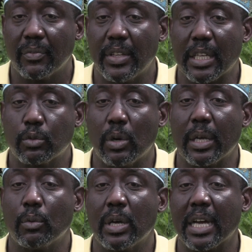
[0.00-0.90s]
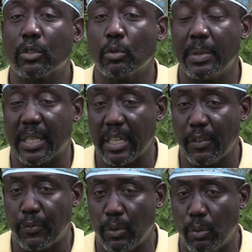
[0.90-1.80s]
That's why we have to be
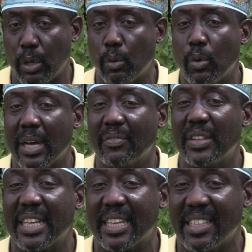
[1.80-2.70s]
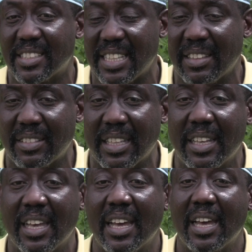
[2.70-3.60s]
careful when we are drinking something
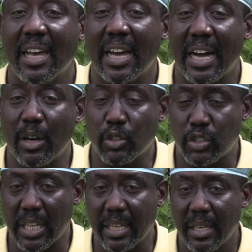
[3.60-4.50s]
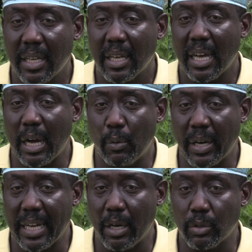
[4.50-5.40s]
outside
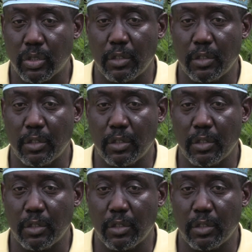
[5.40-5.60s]
our house.